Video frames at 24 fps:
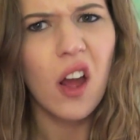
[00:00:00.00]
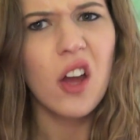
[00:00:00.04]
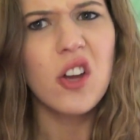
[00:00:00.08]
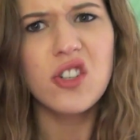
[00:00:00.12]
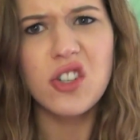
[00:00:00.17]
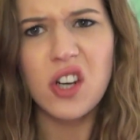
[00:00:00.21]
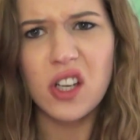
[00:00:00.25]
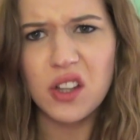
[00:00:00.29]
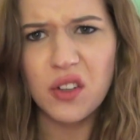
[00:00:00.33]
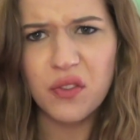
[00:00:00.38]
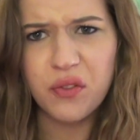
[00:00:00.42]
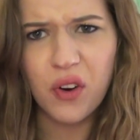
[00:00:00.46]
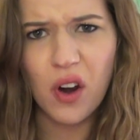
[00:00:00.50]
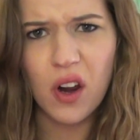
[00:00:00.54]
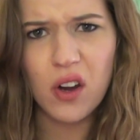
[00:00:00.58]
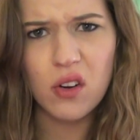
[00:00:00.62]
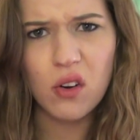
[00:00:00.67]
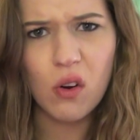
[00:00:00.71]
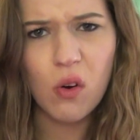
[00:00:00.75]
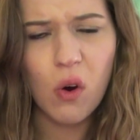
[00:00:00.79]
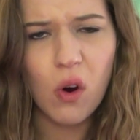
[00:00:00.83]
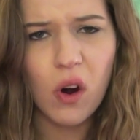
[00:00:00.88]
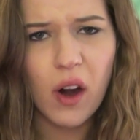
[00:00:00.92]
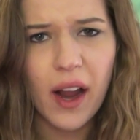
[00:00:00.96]
Shut the
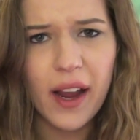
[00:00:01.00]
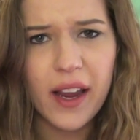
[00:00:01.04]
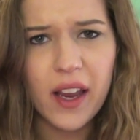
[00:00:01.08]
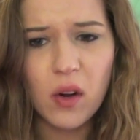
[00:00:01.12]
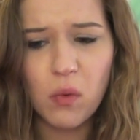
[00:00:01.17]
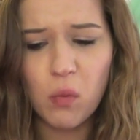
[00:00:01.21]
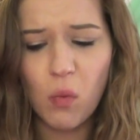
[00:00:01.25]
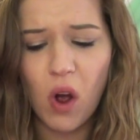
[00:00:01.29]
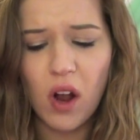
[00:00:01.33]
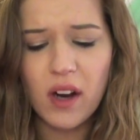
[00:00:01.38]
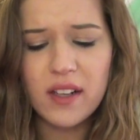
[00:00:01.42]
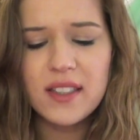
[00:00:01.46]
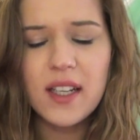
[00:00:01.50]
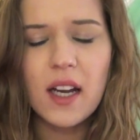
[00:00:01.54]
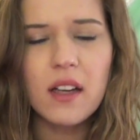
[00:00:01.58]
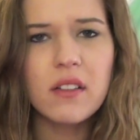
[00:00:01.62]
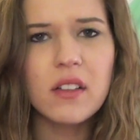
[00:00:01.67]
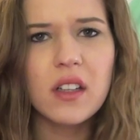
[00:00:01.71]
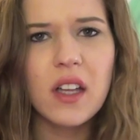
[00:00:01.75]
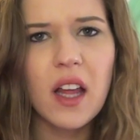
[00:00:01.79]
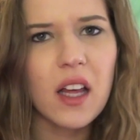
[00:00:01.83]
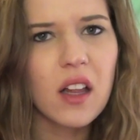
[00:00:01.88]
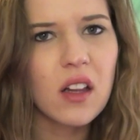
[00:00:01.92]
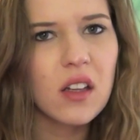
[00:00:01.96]
front door, I can walk
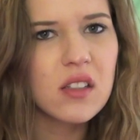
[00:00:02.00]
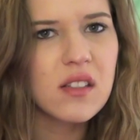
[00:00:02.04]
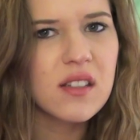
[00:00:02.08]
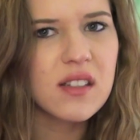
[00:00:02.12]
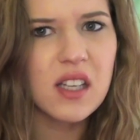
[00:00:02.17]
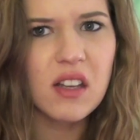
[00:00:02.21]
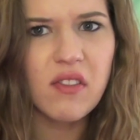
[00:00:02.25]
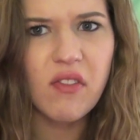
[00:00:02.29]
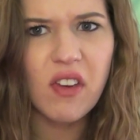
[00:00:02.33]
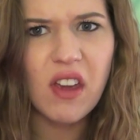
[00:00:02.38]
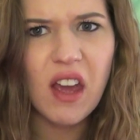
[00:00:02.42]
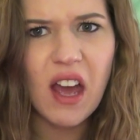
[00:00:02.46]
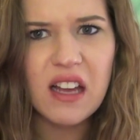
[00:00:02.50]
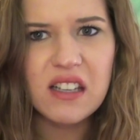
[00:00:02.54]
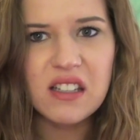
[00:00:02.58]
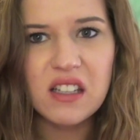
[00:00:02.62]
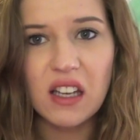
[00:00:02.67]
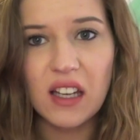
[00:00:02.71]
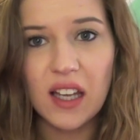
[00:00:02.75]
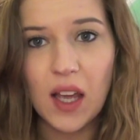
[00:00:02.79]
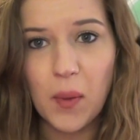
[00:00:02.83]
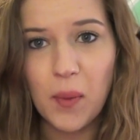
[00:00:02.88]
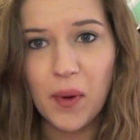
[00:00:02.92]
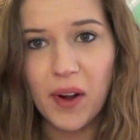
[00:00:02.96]
down to like C V S
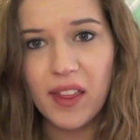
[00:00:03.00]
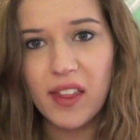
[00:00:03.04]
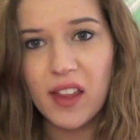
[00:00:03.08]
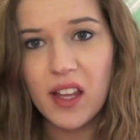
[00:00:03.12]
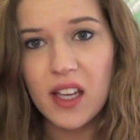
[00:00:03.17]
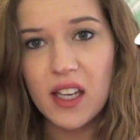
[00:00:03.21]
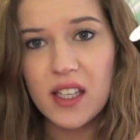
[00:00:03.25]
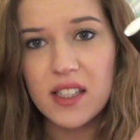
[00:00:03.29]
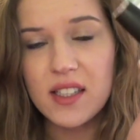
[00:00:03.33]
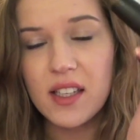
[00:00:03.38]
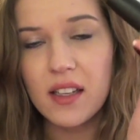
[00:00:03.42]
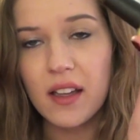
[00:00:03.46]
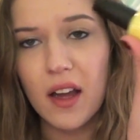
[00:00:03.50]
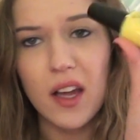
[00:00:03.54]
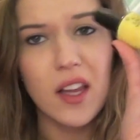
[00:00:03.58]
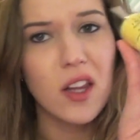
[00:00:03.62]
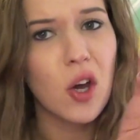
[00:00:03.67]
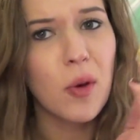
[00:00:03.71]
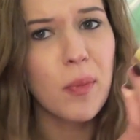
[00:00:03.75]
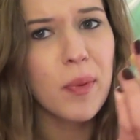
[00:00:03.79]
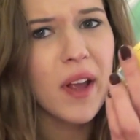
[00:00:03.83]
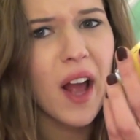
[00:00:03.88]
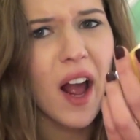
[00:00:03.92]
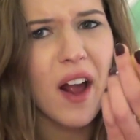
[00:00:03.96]
and get one of these, an
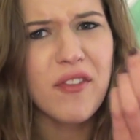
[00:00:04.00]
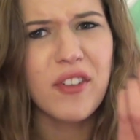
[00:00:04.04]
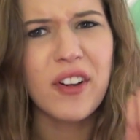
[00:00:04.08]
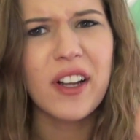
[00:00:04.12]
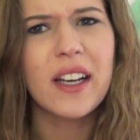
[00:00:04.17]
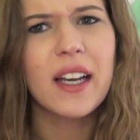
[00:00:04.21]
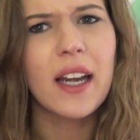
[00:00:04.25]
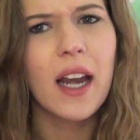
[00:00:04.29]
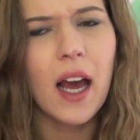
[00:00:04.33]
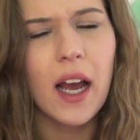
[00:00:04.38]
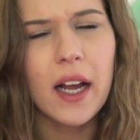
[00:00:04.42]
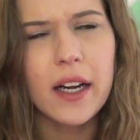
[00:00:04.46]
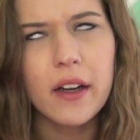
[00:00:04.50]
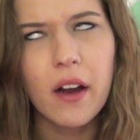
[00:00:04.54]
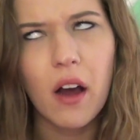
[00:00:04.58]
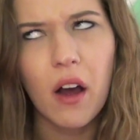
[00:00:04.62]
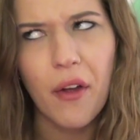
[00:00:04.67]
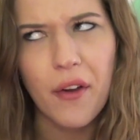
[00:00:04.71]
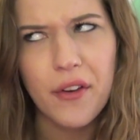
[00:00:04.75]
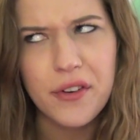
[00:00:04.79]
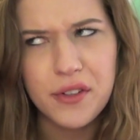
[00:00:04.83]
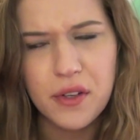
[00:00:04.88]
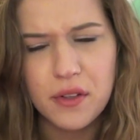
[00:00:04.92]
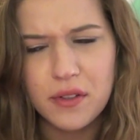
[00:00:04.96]
O P I for like nine
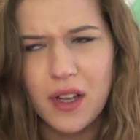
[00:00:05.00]
dollars.